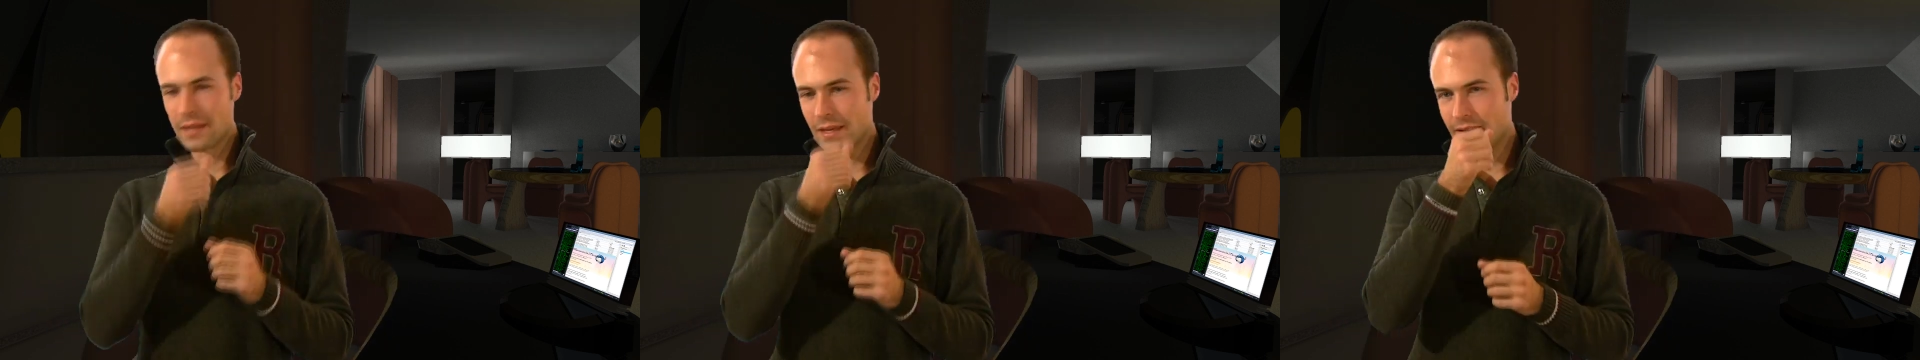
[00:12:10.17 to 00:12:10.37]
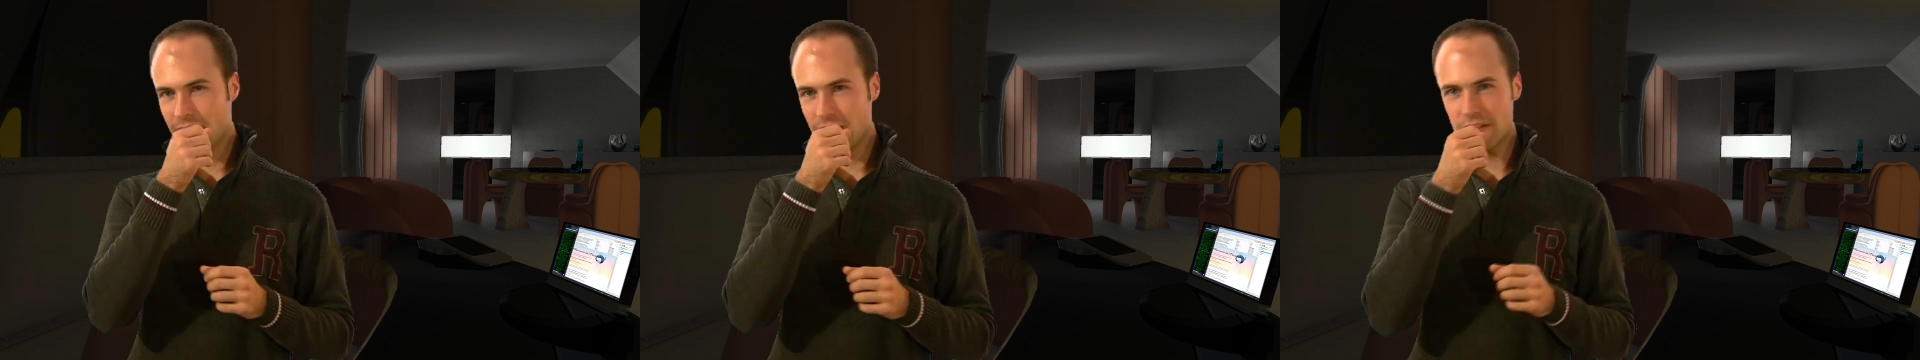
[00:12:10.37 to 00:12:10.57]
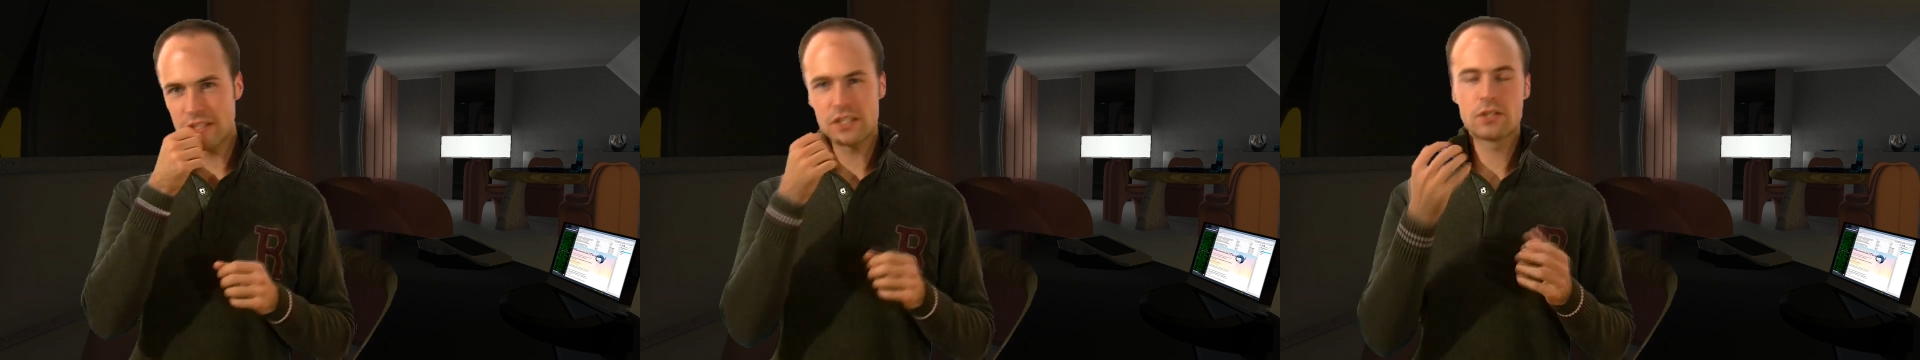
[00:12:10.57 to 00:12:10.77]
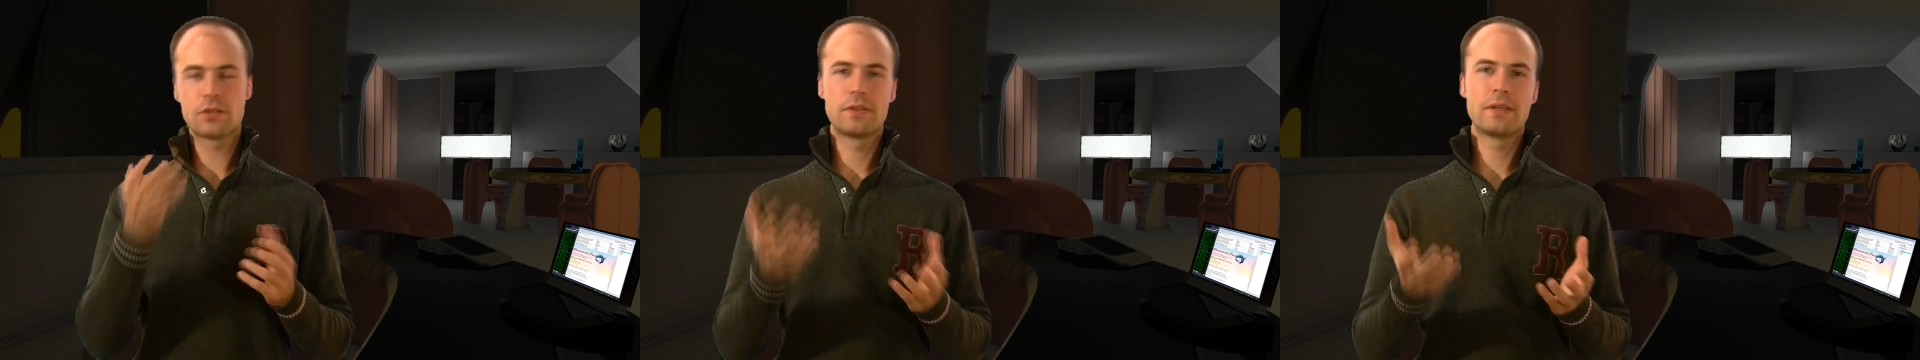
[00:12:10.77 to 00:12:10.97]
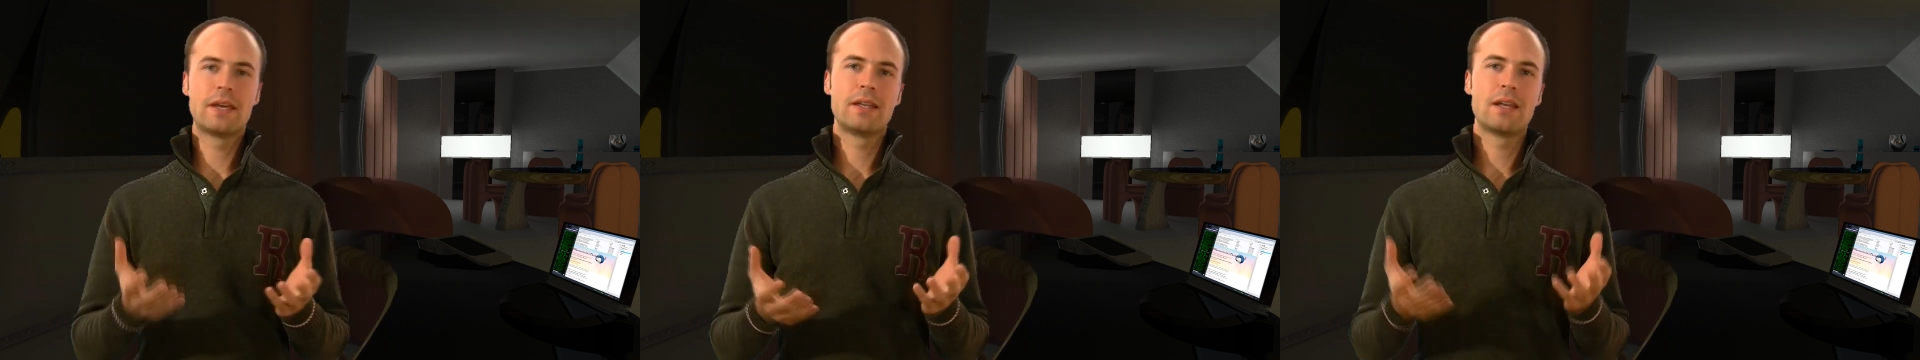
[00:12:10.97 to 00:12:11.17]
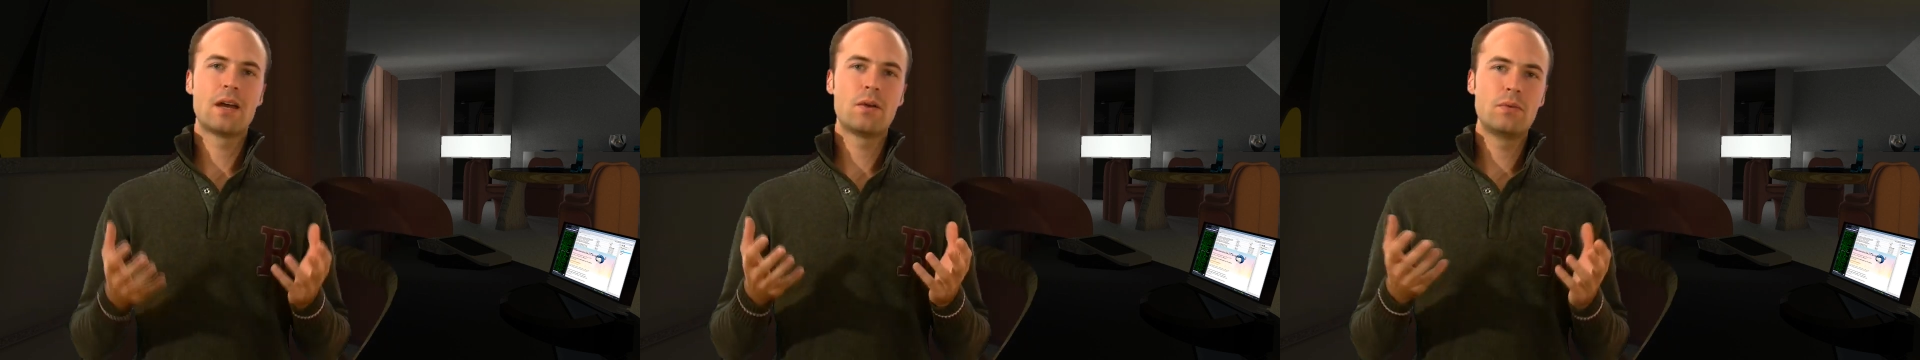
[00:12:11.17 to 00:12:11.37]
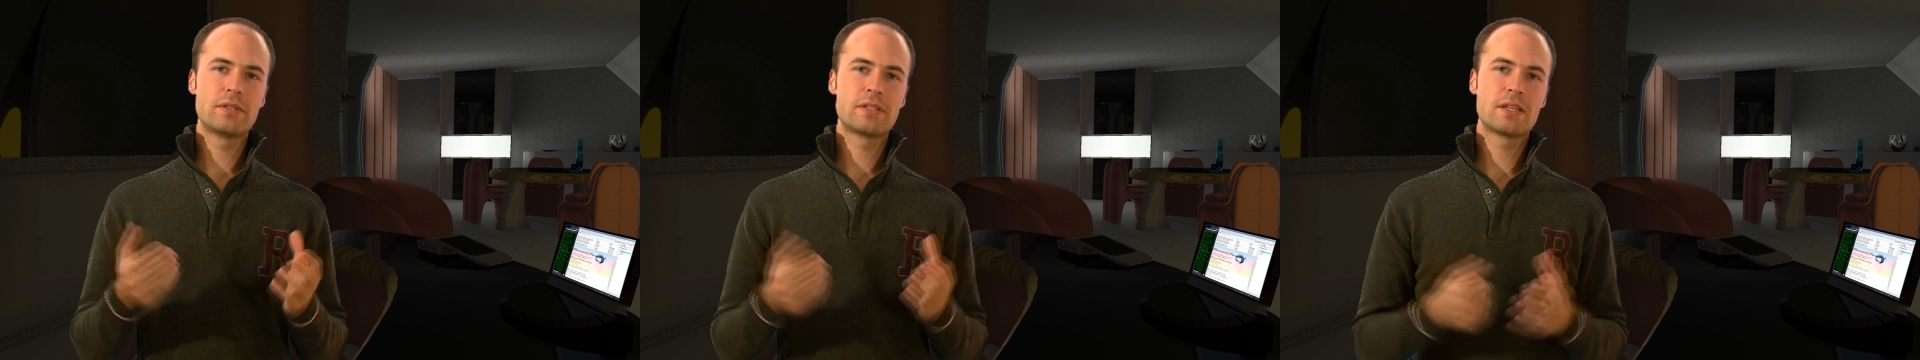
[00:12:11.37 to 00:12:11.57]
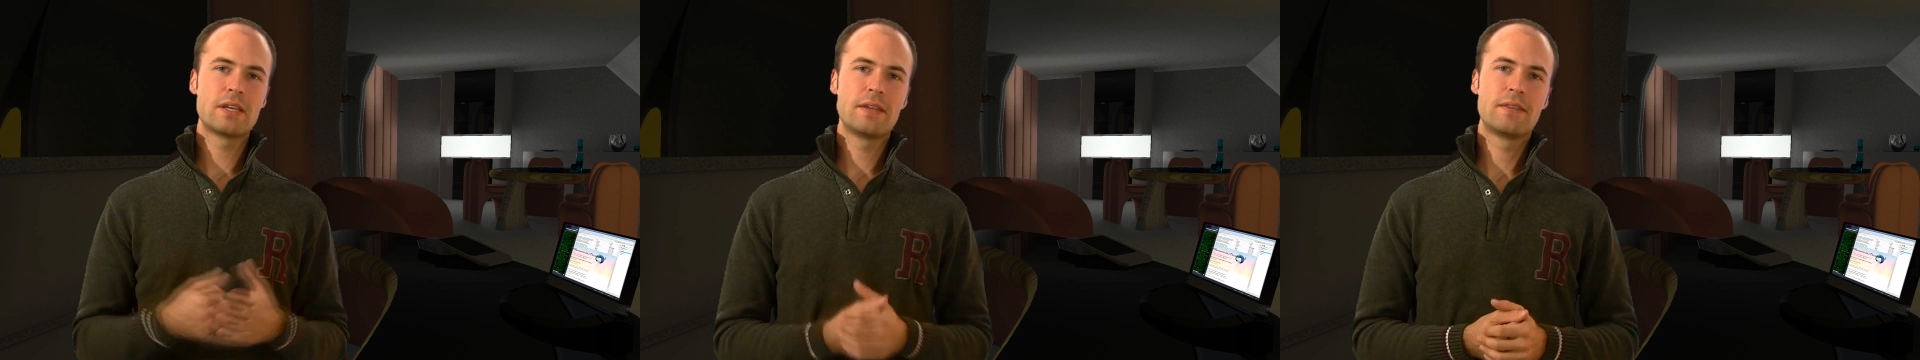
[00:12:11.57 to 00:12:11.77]
In addition to that, I
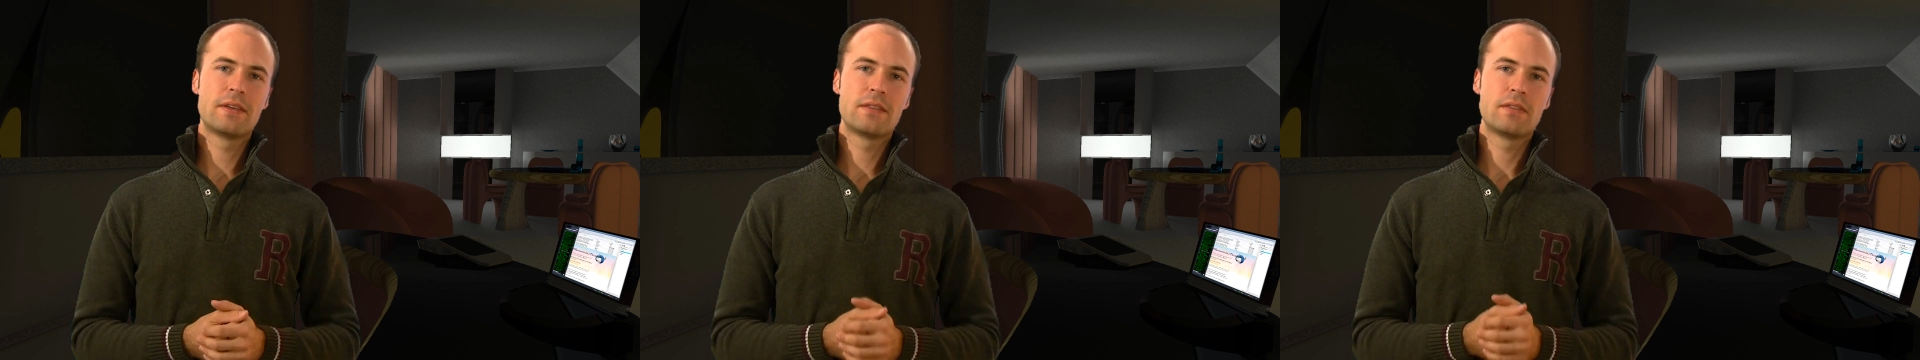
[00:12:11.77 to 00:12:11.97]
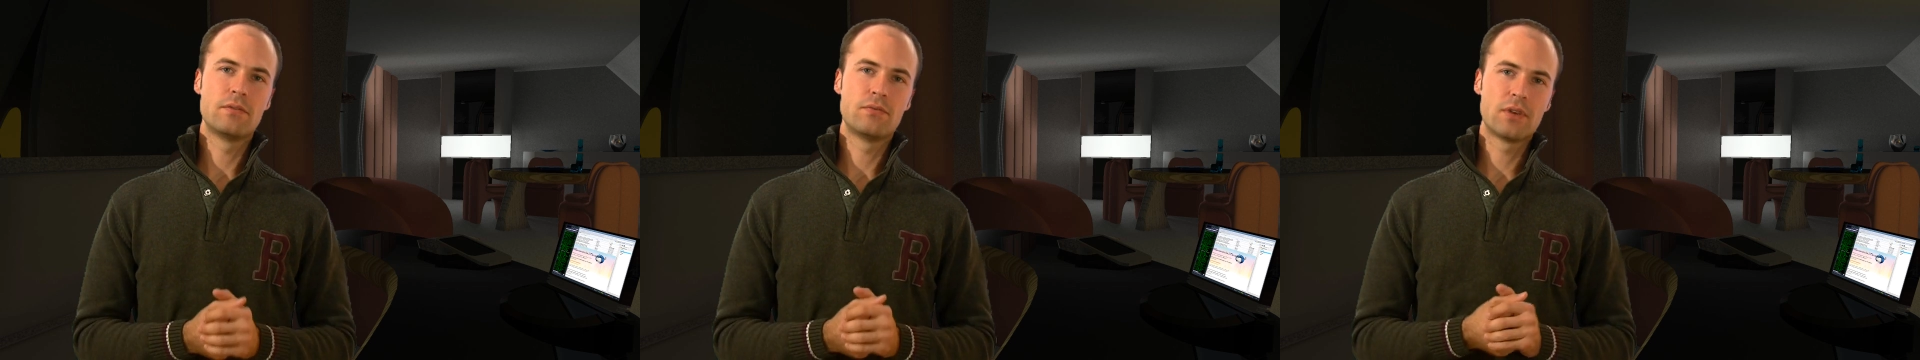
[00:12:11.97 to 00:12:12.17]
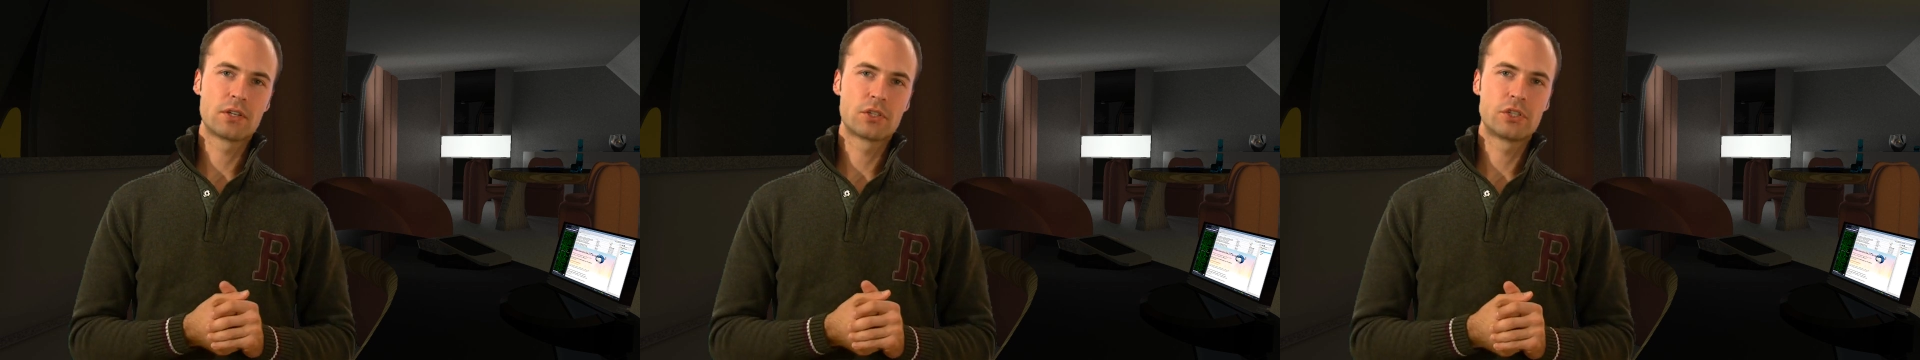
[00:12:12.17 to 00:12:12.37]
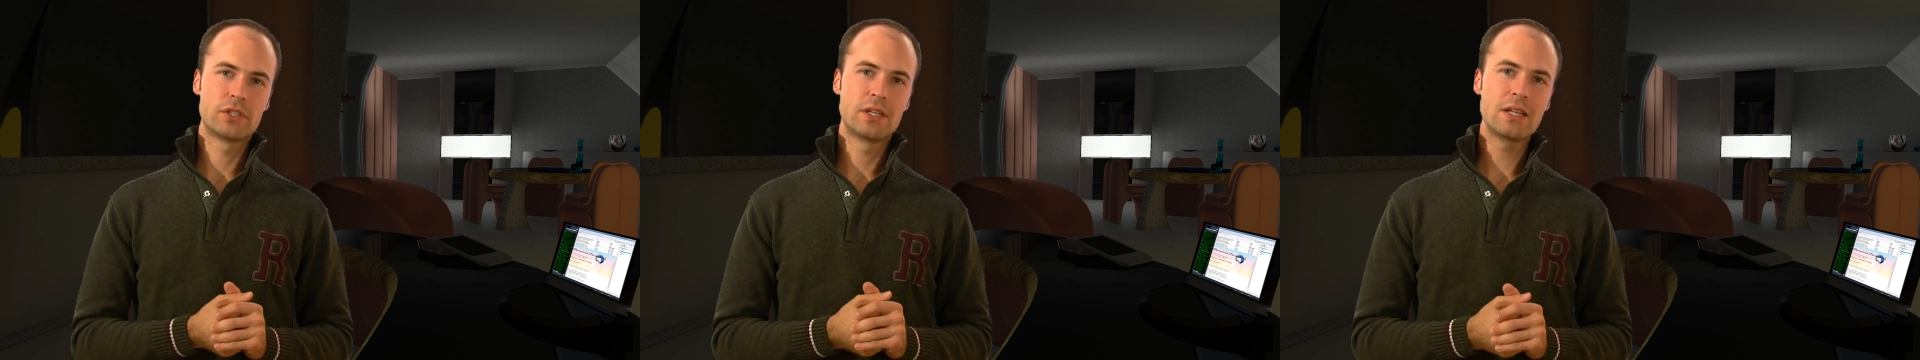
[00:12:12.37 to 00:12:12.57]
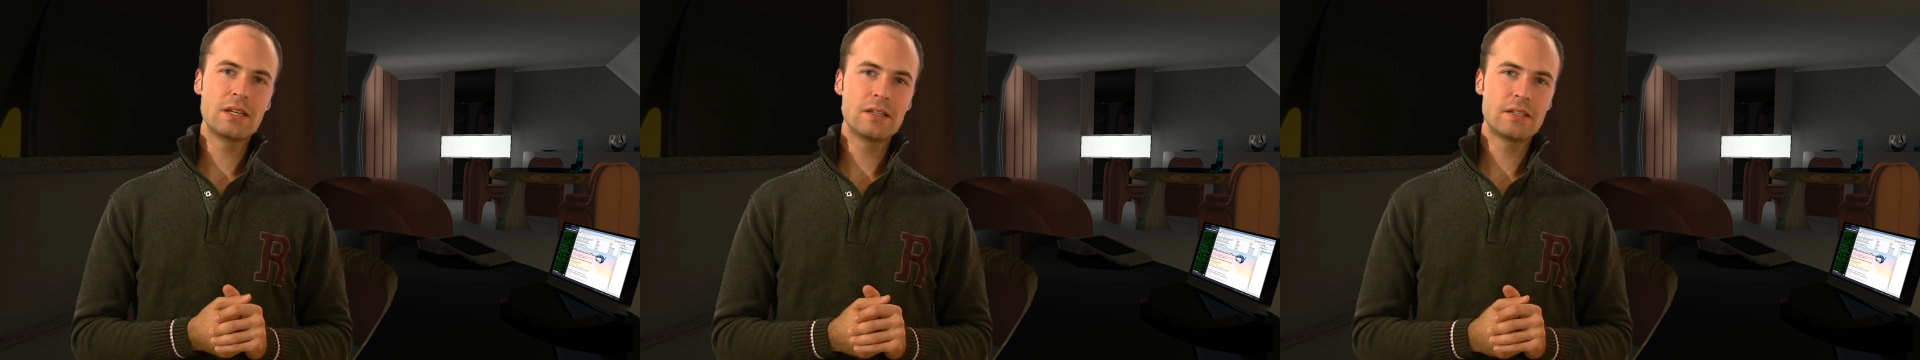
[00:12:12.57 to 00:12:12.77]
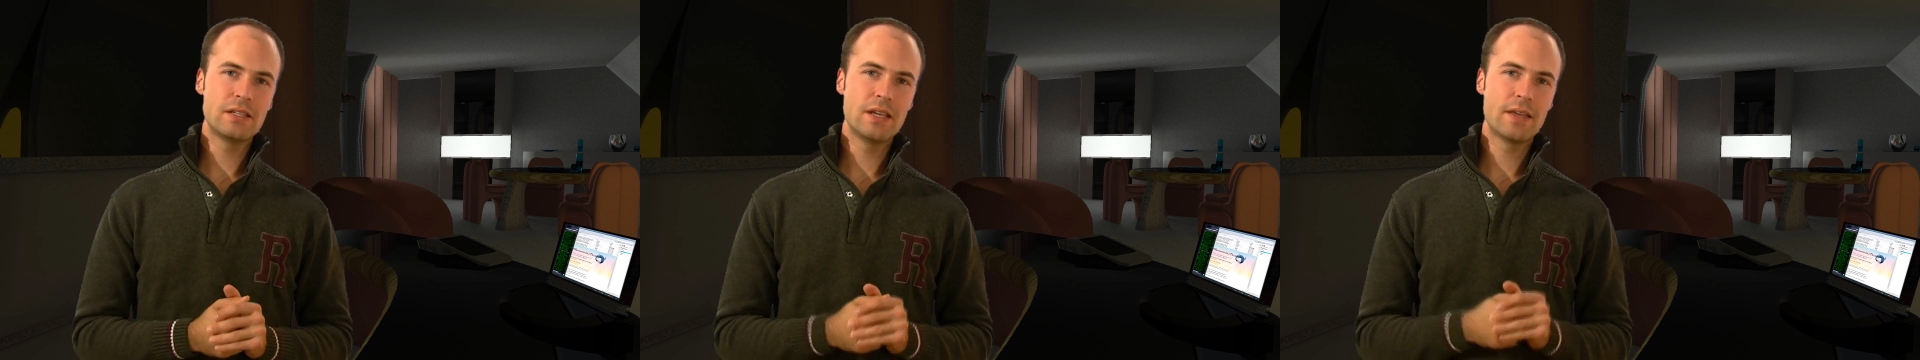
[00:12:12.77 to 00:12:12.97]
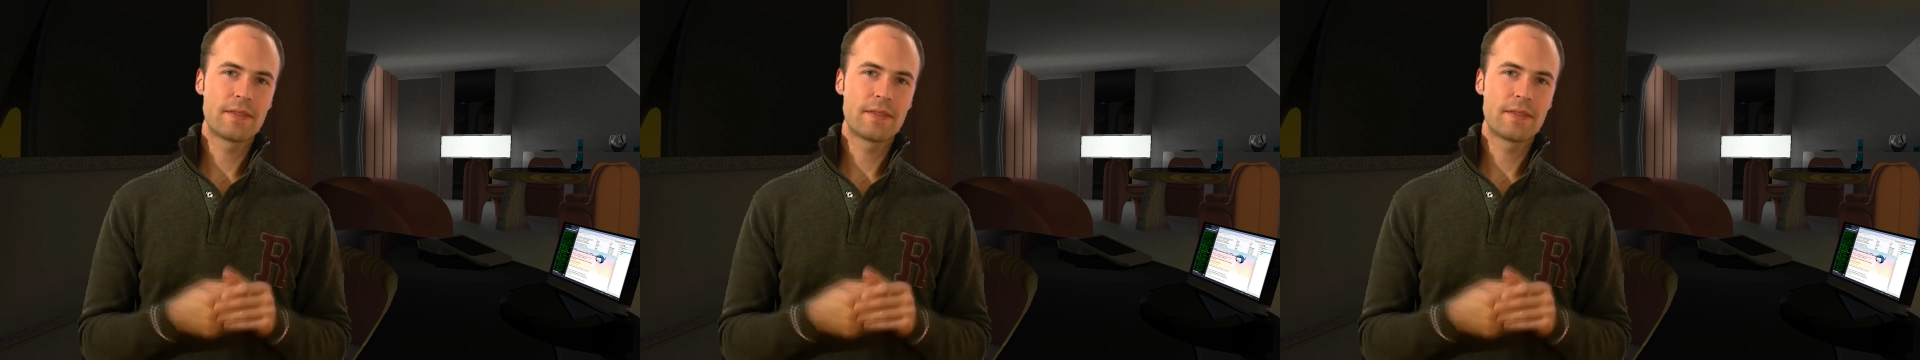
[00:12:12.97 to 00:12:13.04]
would say that the functionality